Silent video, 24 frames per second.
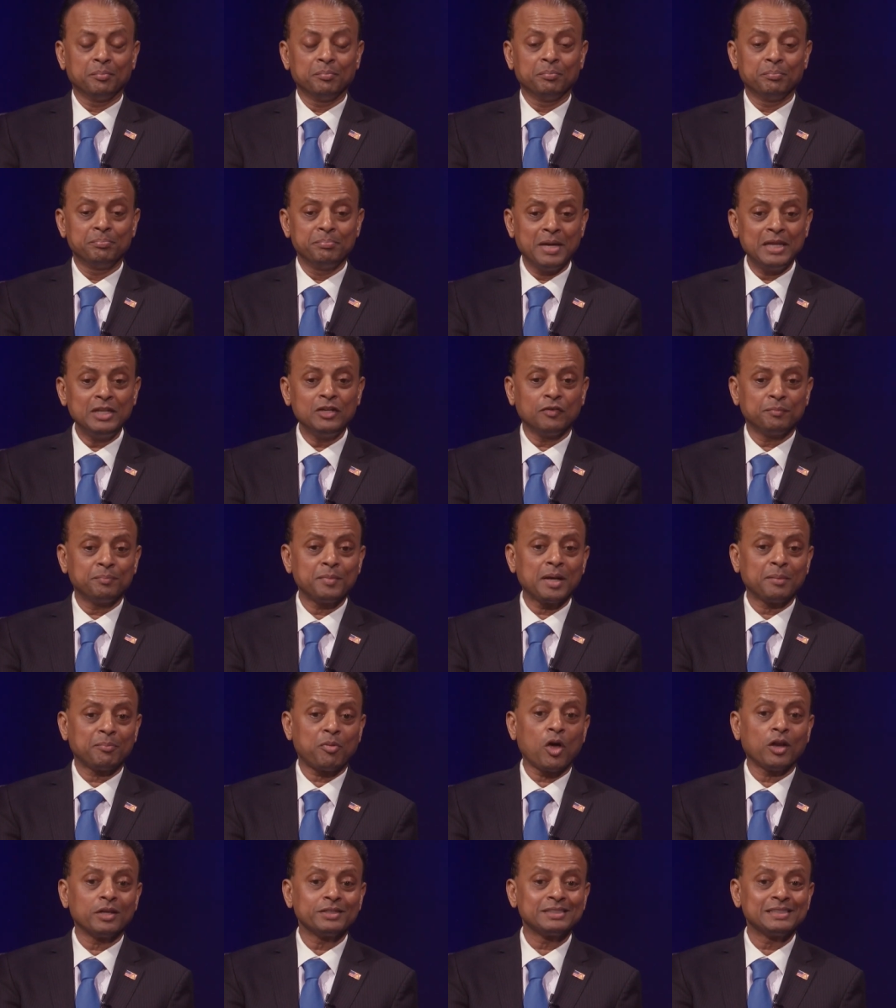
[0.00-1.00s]
many of my
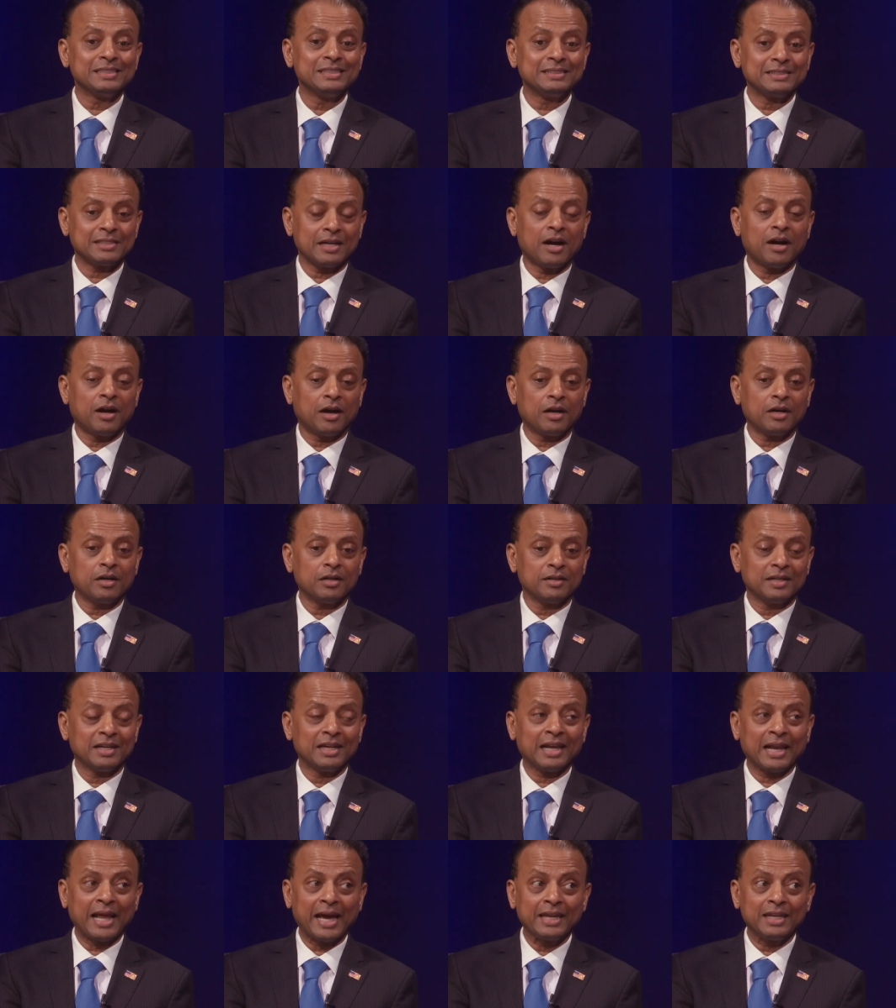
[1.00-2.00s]
policies are
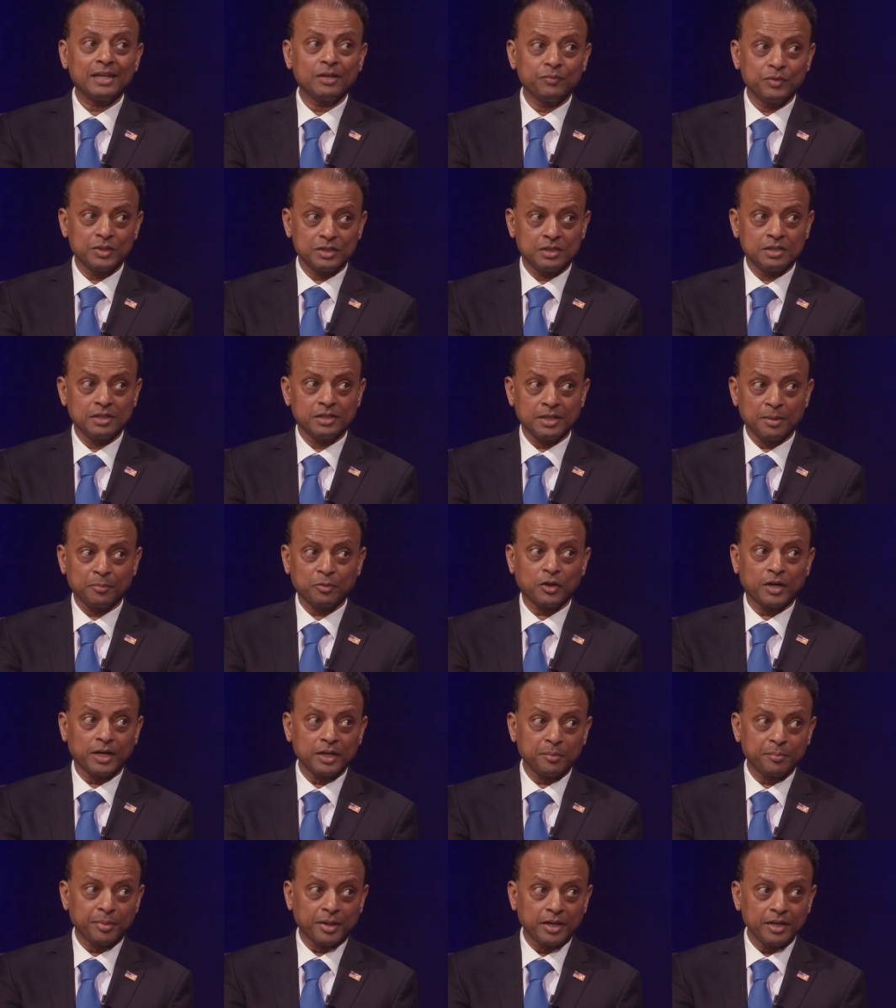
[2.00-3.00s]
aligning with the
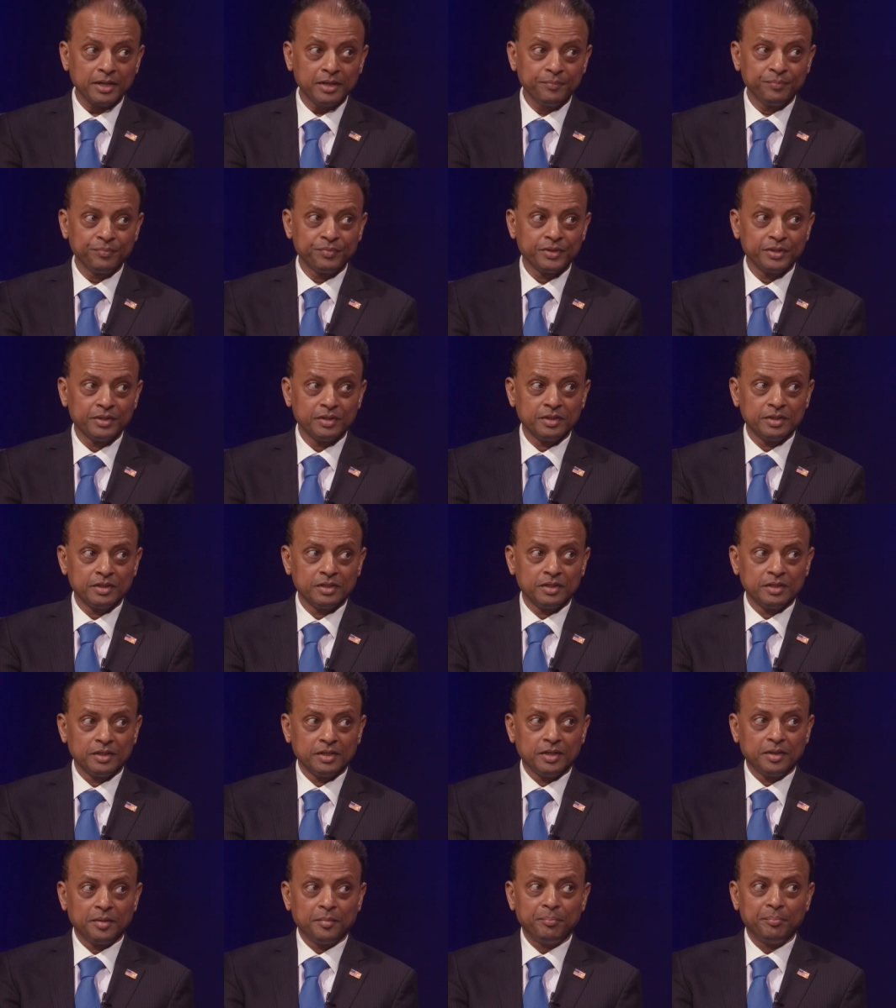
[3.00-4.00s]
Democratic Party.
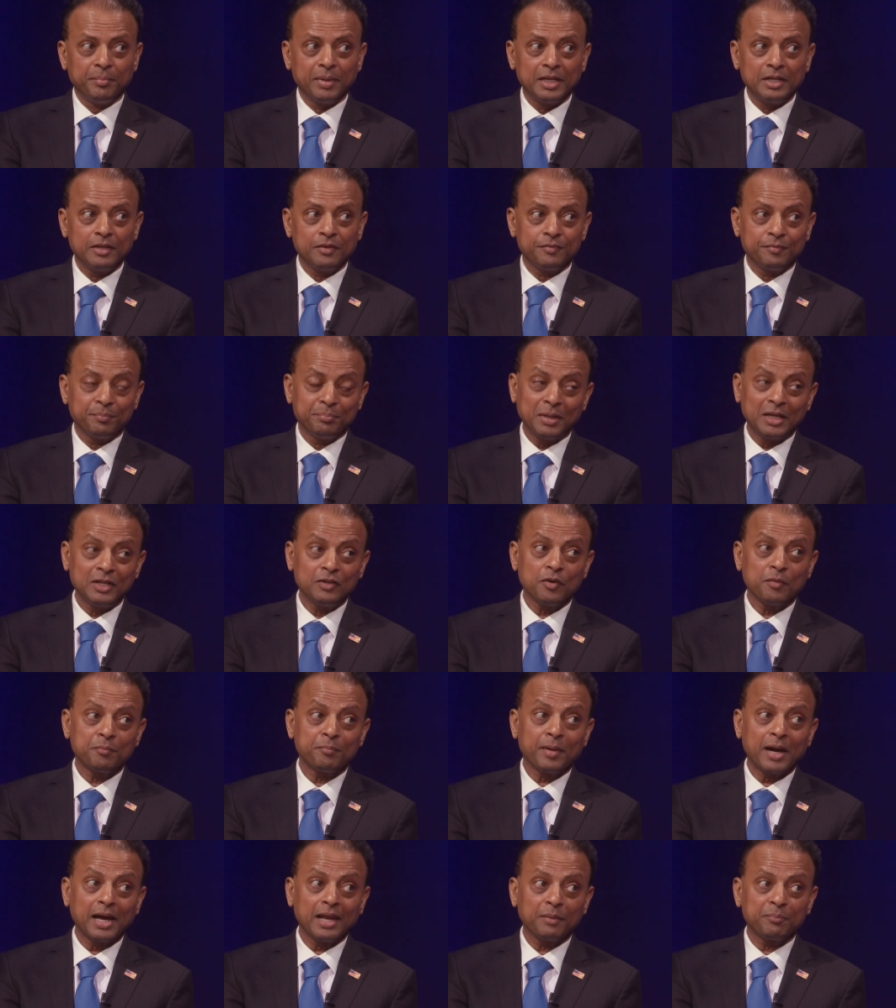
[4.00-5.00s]
Many, many
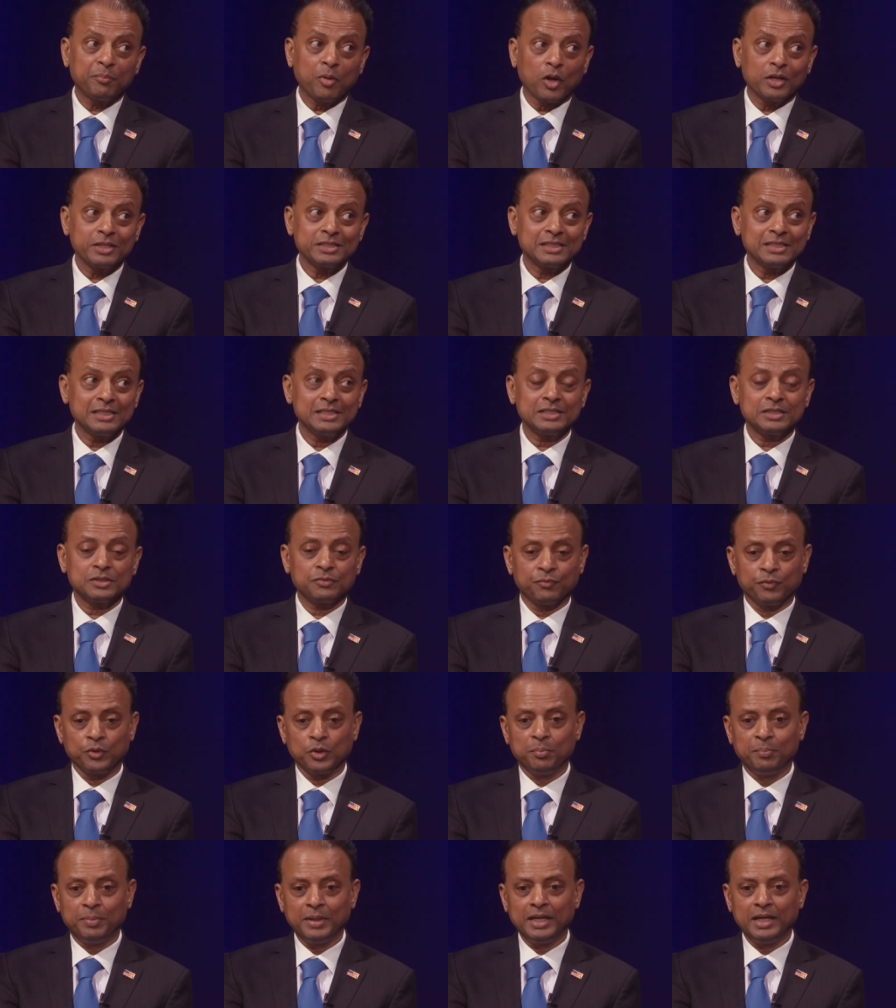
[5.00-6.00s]
of my policies
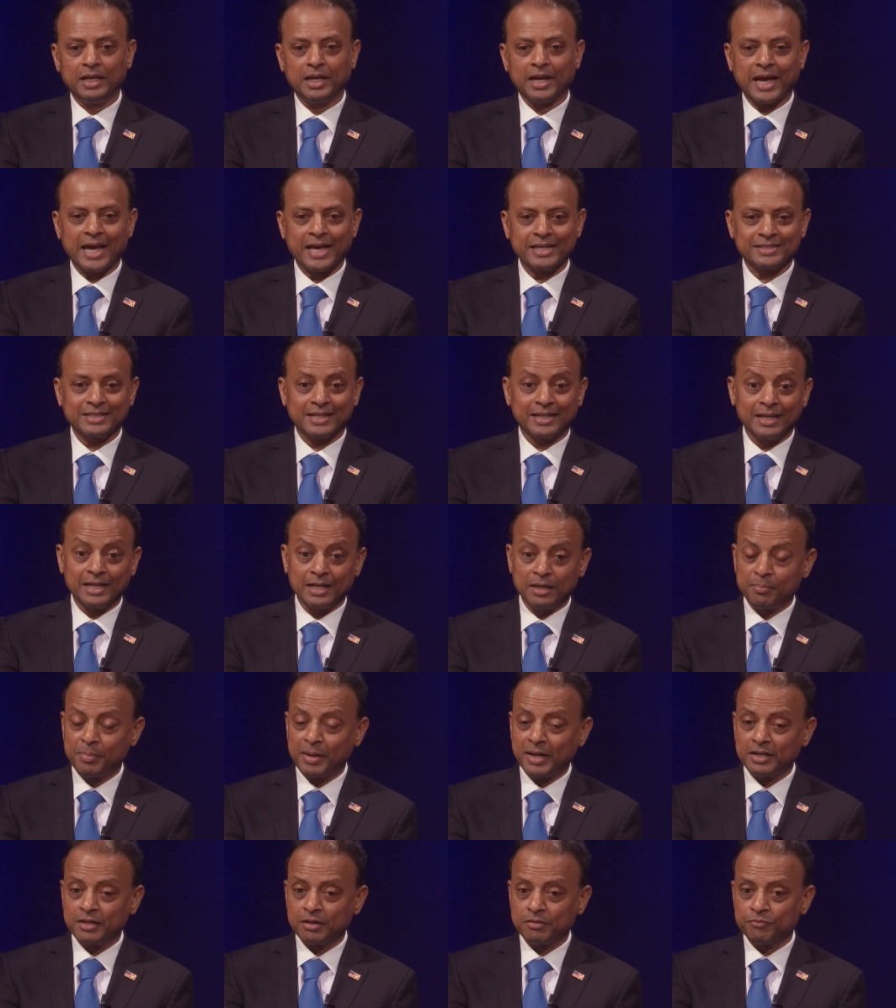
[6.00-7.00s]
would be as an
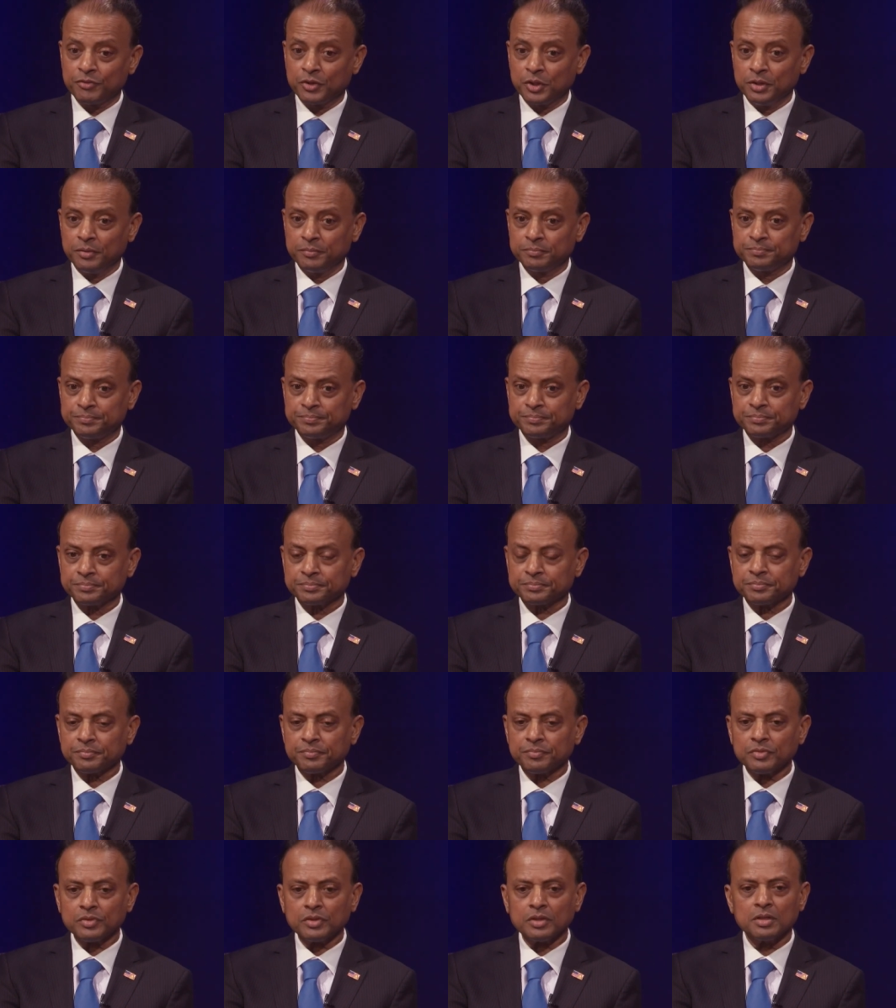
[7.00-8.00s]
independent would,
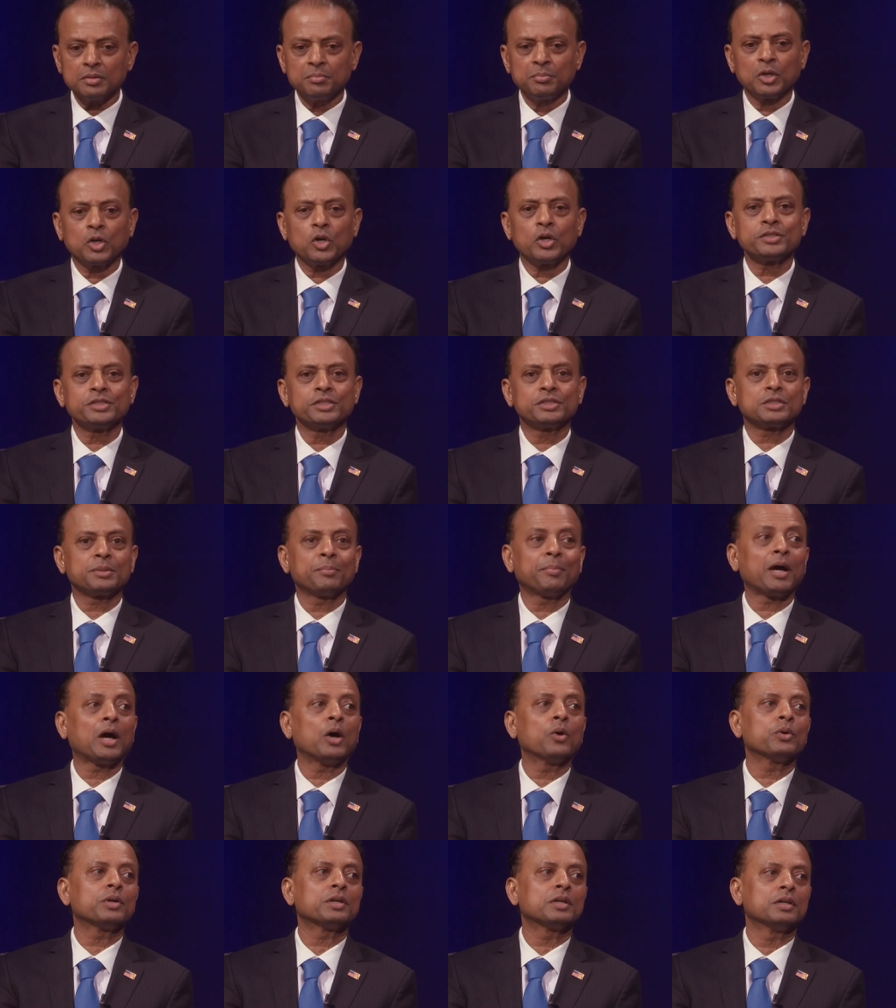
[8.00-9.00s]
because it's
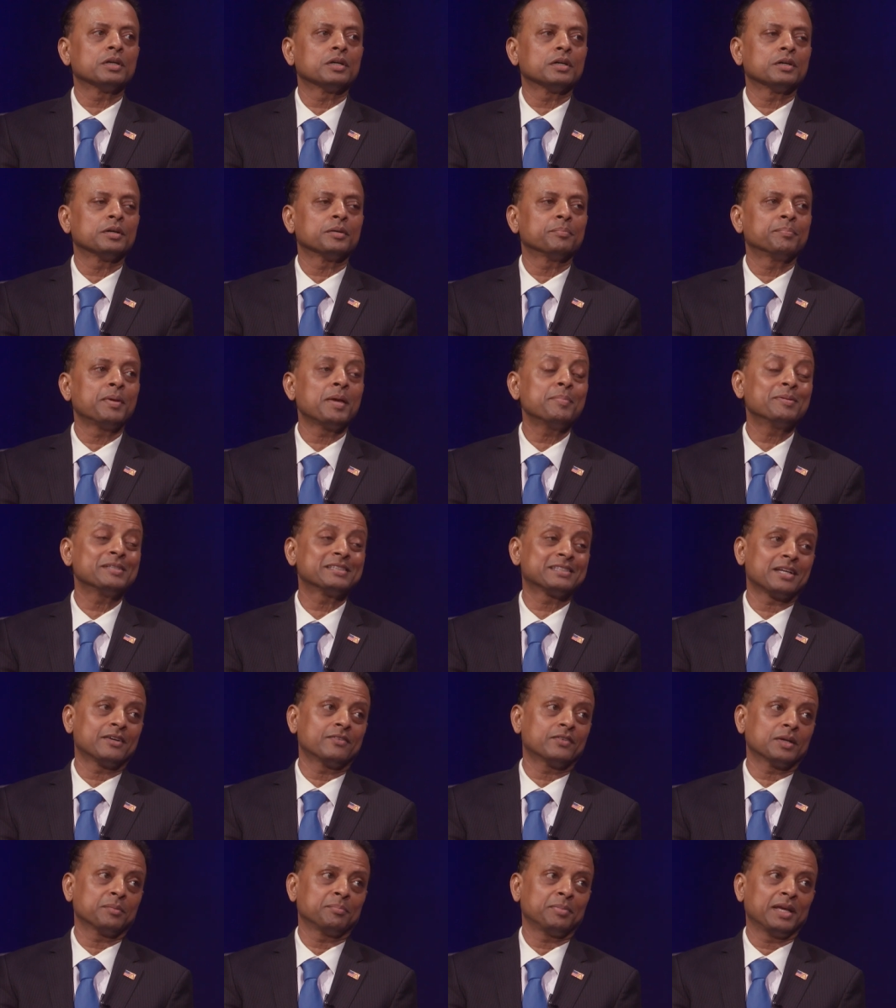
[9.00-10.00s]
about uh, people
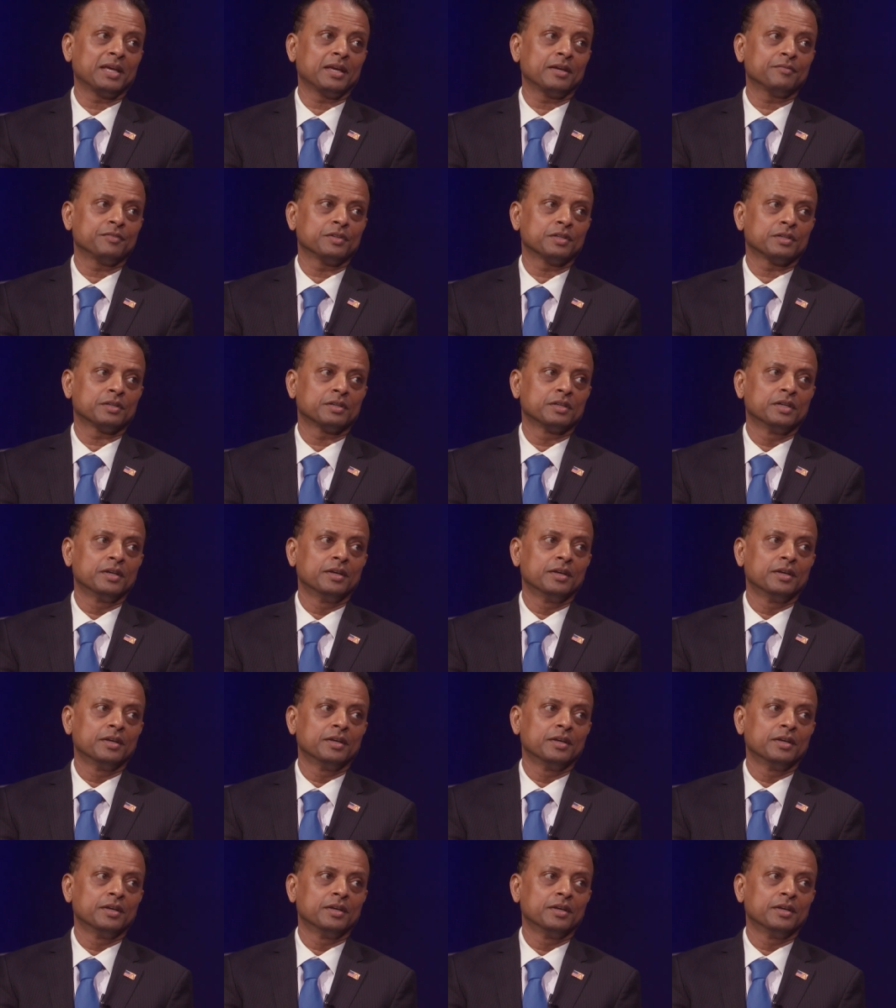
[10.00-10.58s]
centric behavior.